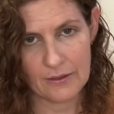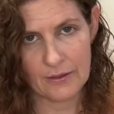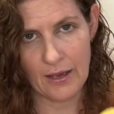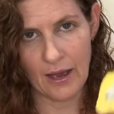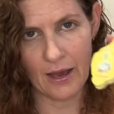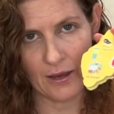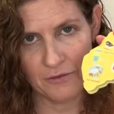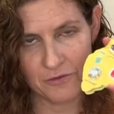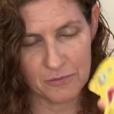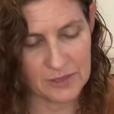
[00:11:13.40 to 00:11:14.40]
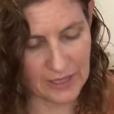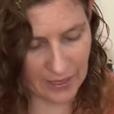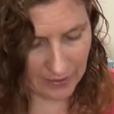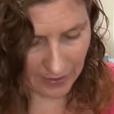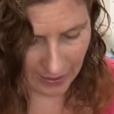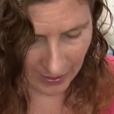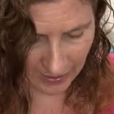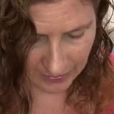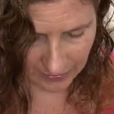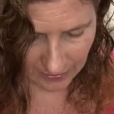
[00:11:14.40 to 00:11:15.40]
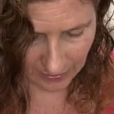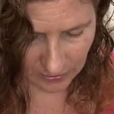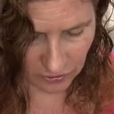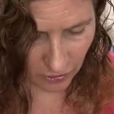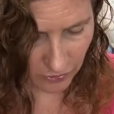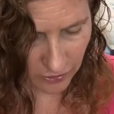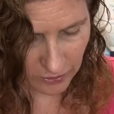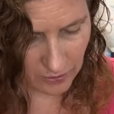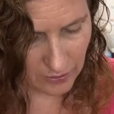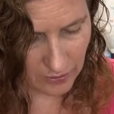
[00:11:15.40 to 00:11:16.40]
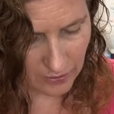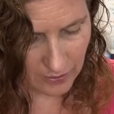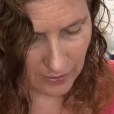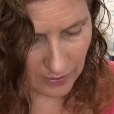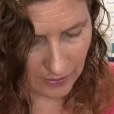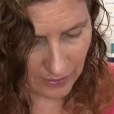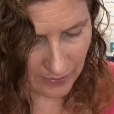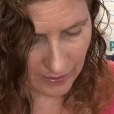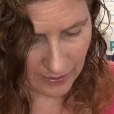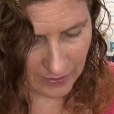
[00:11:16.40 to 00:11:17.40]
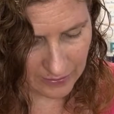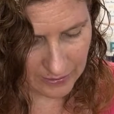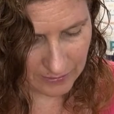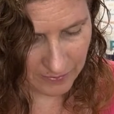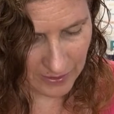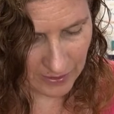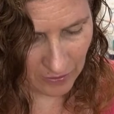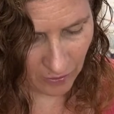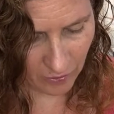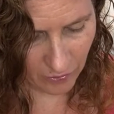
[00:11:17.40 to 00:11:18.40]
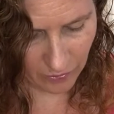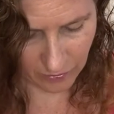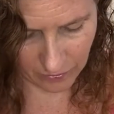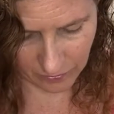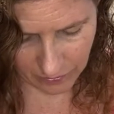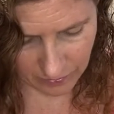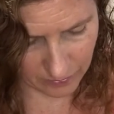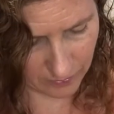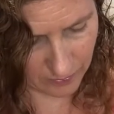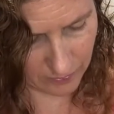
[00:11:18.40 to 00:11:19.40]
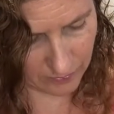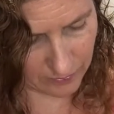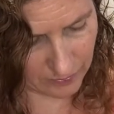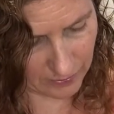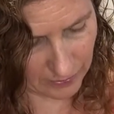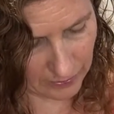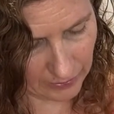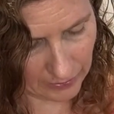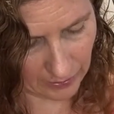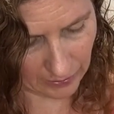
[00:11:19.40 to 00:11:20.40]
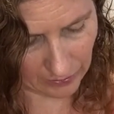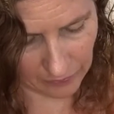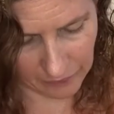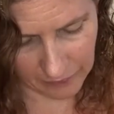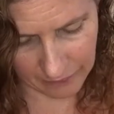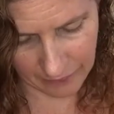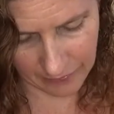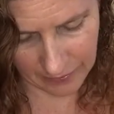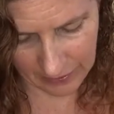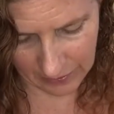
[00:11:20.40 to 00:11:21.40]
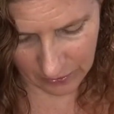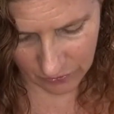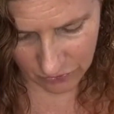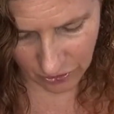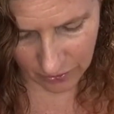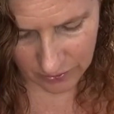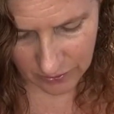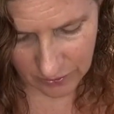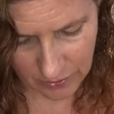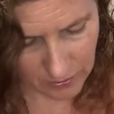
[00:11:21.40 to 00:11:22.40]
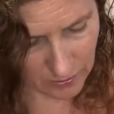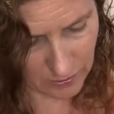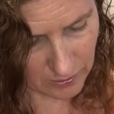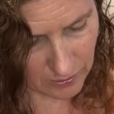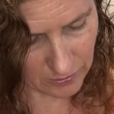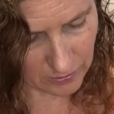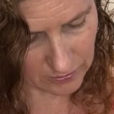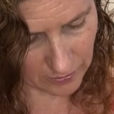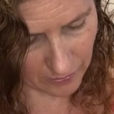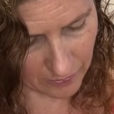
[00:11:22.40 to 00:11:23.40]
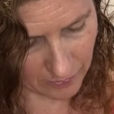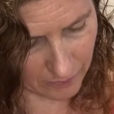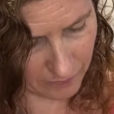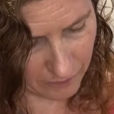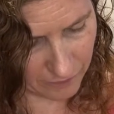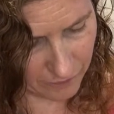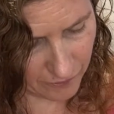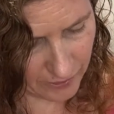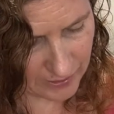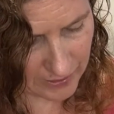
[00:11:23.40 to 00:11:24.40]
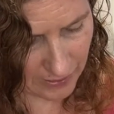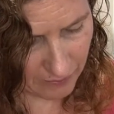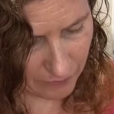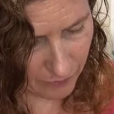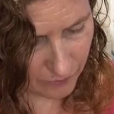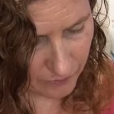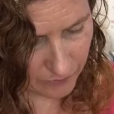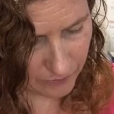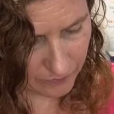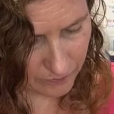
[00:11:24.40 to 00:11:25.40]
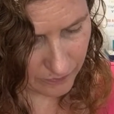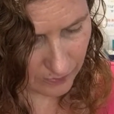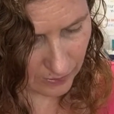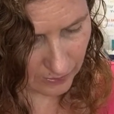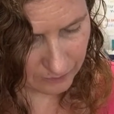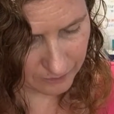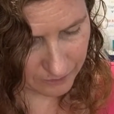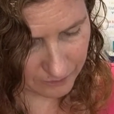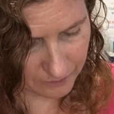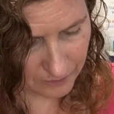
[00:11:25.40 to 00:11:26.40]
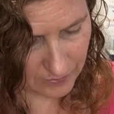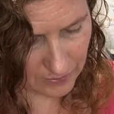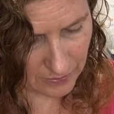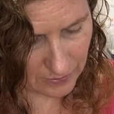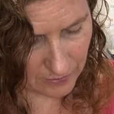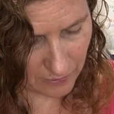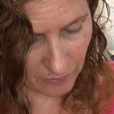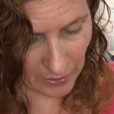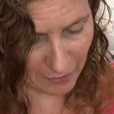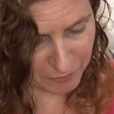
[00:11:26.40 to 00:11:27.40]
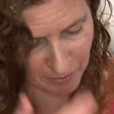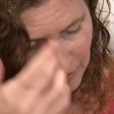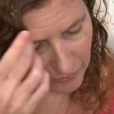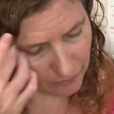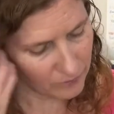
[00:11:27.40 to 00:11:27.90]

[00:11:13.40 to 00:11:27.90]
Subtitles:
card from the deck and a token. And then depending on the color of the thing that you've chosen. So for example, they're all alphabetical.